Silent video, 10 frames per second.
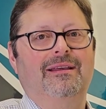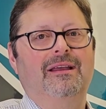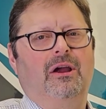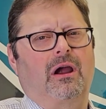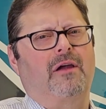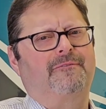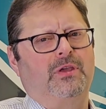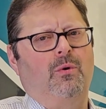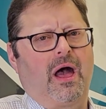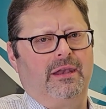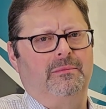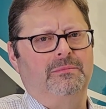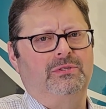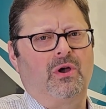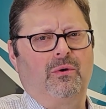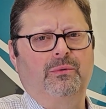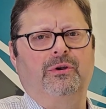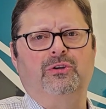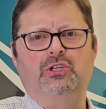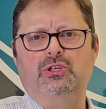Here are a few items
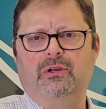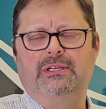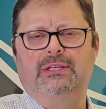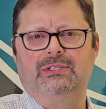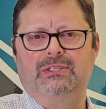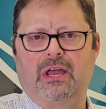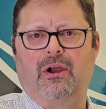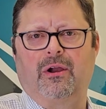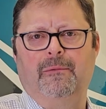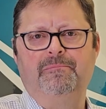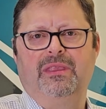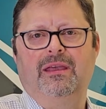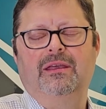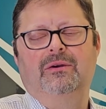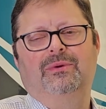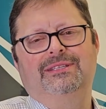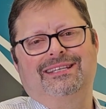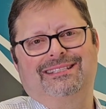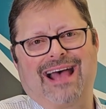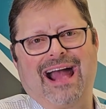owners should consider when
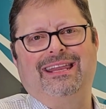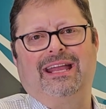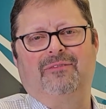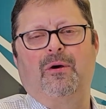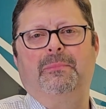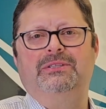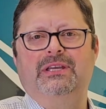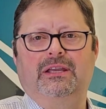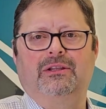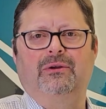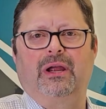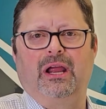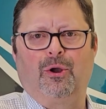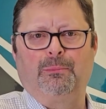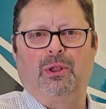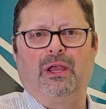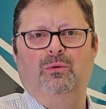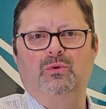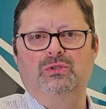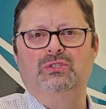deciding if a particular airplane
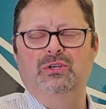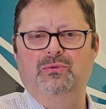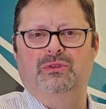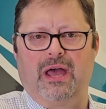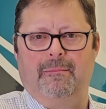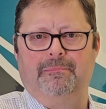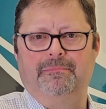will suit them.